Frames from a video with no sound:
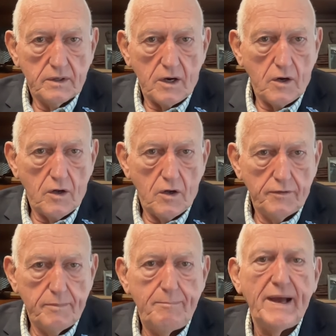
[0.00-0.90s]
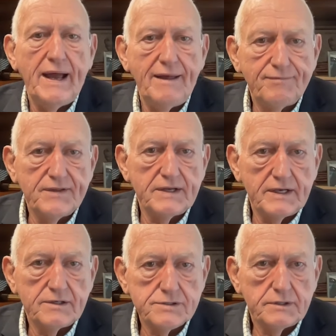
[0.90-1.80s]
all the bad
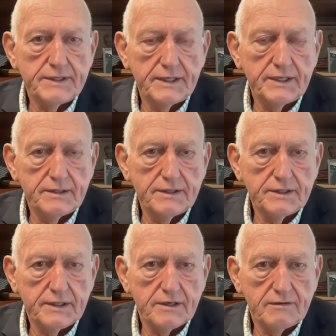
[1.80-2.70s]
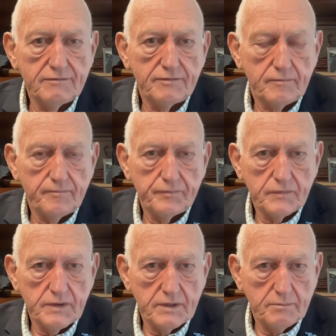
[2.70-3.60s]
things that they can think of
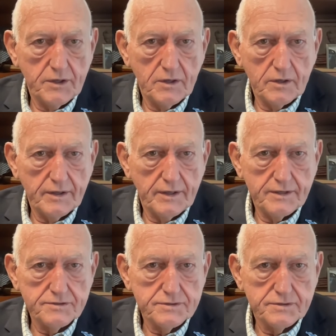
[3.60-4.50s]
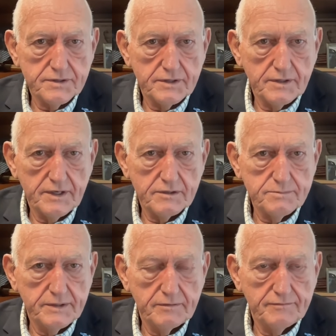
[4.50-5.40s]
that America has
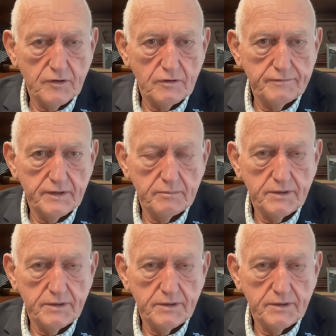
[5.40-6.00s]
been involved in.